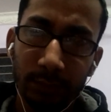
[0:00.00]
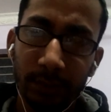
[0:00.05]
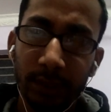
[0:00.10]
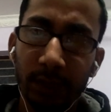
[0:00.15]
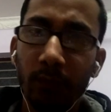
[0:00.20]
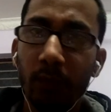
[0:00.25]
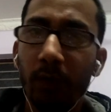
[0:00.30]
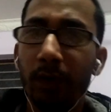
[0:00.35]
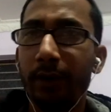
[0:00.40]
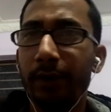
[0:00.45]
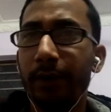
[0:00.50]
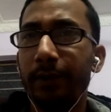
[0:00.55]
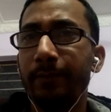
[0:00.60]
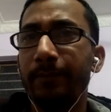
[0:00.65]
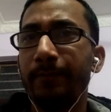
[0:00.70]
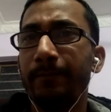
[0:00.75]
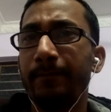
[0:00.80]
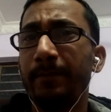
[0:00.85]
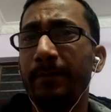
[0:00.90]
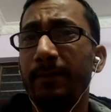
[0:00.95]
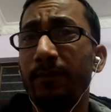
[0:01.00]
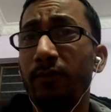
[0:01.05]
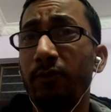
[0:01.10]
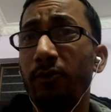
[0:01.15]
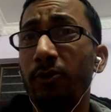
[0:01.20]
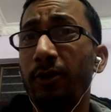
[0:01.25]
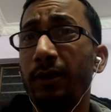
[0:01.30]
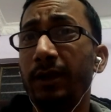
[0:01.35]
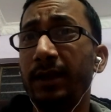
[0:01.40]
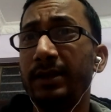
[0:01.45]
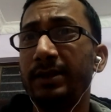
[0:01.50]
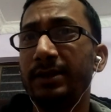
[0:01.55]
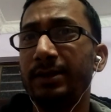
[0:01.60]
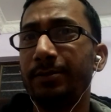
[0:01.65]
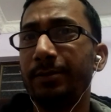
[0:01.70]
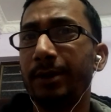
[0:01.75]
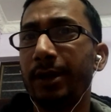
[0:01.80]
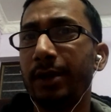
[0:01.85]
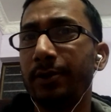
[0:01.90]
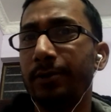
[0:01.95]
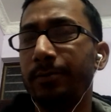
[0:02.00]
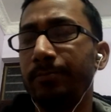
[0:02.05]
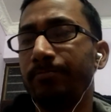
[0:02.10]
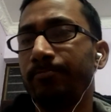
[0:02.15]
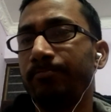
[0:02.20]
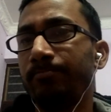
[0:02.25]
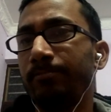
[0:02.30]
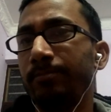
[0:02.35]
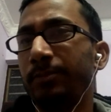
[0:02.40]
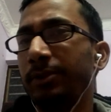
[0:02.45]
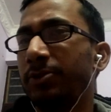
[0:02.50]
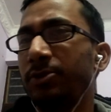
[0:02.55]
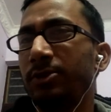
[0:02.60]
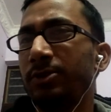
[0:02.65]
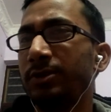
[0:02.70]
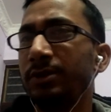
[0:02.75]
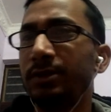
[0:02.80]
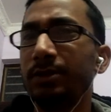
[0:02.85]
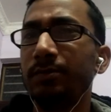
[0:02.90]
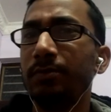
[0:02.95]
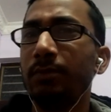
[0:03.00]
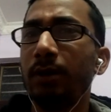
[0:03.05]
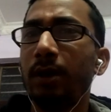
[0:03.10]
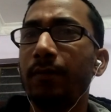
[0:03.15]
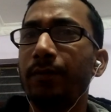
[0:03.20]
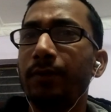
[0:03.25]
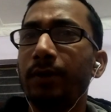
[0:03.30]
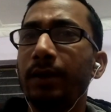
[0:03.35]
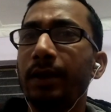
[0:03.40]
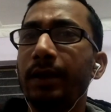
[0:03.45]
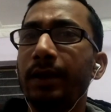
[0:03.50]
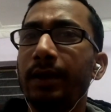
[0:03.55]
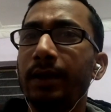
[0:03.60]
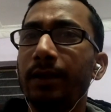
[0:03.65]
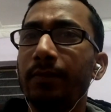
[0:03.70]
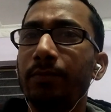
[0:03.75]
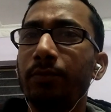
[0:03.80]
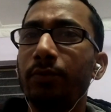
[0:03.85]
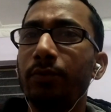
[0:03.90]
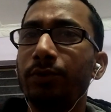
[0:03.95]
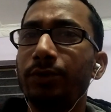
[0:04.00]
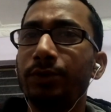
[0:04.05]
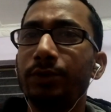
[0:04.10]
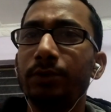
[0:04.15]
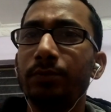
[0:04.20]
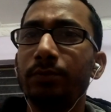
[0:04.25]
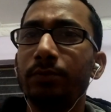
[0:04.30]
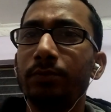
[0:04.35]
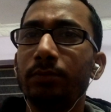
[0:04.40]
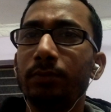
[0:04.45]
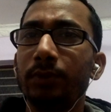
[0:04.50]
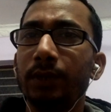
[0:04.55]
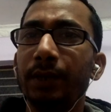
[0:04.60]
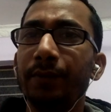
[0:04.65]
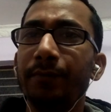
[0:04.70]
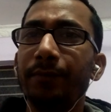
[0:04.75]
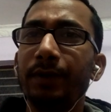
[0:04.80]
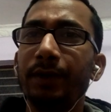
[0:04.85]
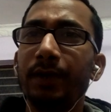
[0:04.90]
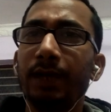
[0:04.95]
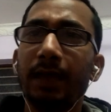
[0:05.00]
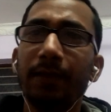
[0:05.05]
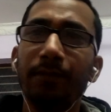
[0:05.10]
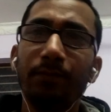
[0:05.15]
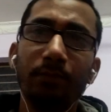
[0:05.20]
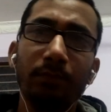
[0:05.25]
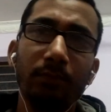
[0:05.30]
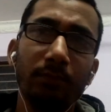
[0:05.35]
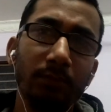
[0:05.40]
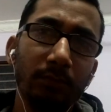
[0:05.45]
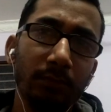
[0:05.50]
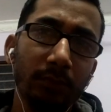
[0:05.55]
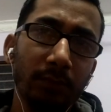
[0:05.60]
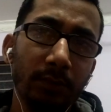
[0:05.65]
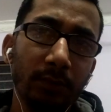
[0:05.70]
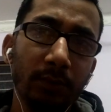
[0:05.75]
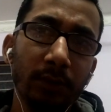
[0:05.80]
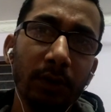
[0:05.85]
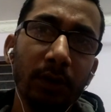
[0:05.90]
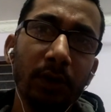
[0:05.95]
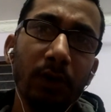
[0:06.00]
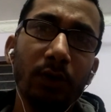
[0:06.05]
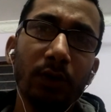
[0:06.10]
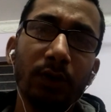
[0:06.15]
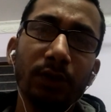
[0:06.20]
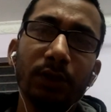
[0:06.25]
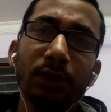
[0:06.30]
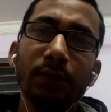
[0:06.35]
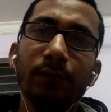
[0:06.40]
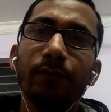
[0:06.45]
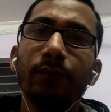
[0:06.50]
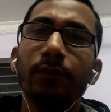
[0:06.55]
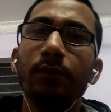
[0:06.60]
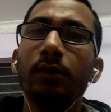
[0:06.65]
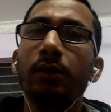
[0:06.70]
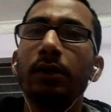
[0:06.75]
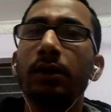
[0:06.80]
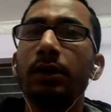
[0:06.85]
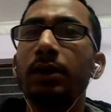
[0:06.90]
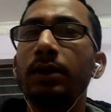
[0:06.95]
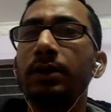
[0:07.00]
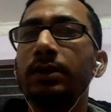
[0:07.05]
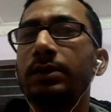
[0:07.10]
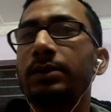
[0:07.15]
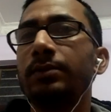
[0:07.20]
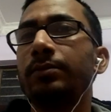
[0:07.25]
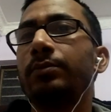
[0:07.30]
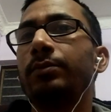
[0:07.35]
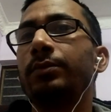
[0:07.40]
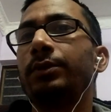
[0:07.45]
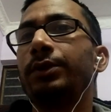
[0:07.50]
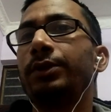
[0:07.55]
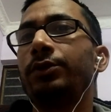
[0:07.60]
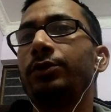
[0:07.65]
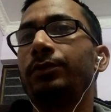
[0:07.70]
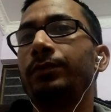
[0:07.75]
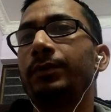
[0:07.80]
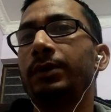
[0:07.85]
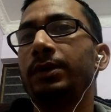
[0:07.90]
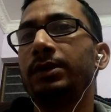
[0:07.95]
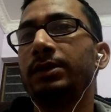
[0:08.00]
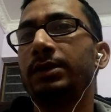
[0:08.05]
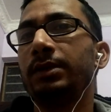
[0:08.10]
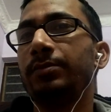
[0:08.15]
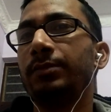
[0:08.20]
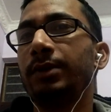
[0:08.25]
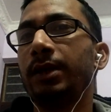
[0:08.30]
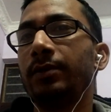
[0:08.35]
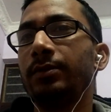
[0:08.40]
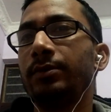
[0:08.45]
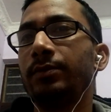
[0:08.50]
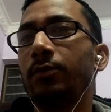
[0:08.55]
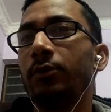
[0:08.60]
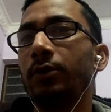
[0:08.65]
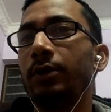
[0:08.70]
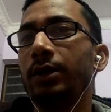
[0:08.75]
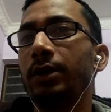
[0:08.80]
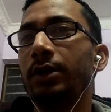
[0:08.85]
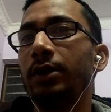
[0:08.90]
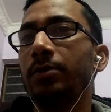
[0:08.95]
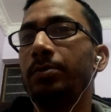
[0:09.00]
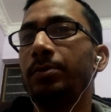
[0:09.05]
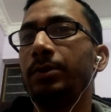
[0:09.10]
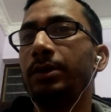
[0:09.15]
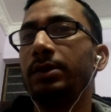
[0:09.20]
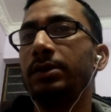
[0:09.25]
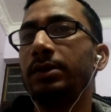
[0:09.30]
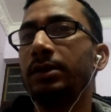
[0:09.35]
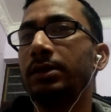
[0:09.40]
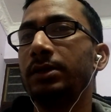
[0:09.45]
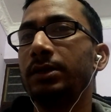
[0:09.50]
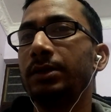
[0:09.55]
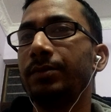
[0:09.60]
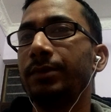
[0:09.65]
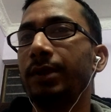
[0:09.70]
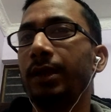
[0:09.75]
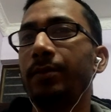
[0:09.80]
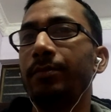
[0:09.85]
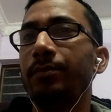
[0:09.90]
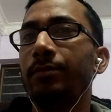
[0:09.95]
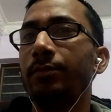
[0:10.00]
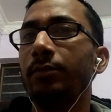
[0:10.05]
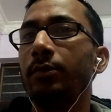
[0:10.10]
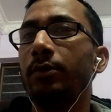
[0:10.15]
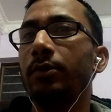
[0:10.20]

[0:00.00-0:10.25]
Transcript: in what full tensed manner, because after getting post every time lots of hurdles need to face, sometimes political pressure, sometimes